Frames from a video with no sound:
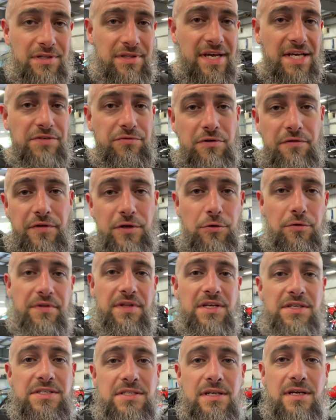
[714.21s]
Thanks for viewing
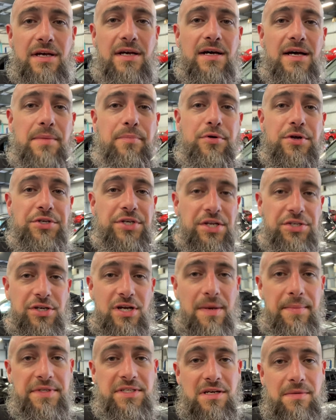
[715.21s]
this. I appreciate you
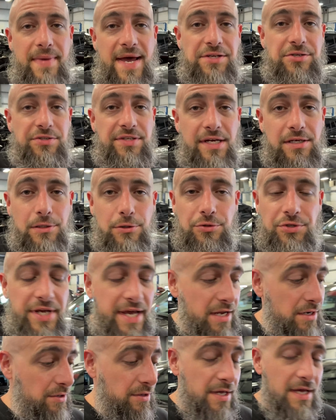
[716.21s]
coming to the Master Tech Lou
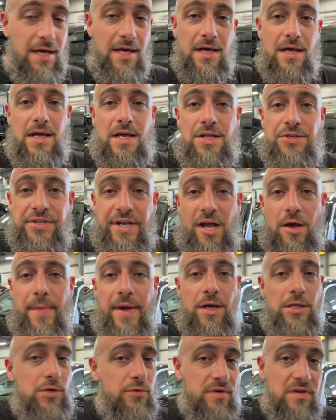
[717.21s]
channel. Check out
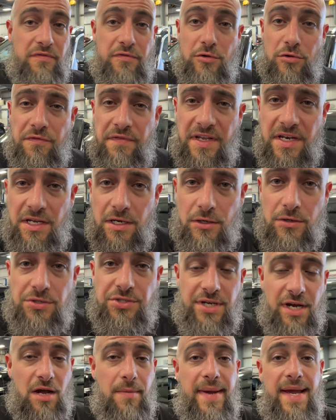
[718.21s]
my other review videos.
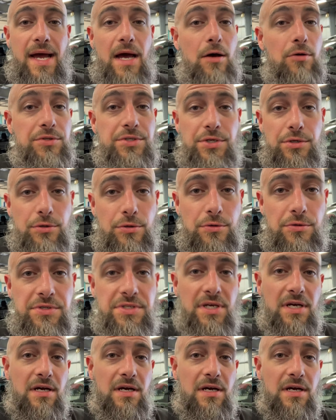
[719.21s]
Check out my how-tos.